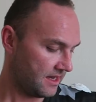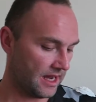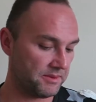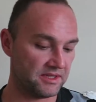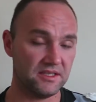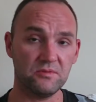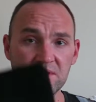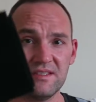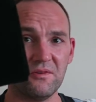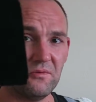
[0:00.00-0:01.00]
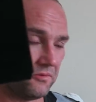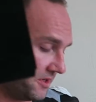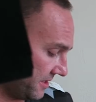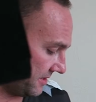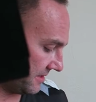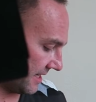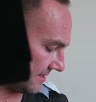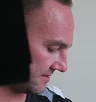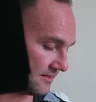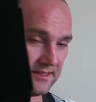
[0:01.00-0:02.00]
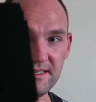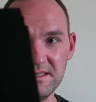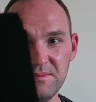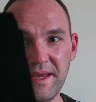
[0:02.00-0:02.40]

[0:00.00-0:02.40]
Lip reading: I mean, these ones are really nice, these dust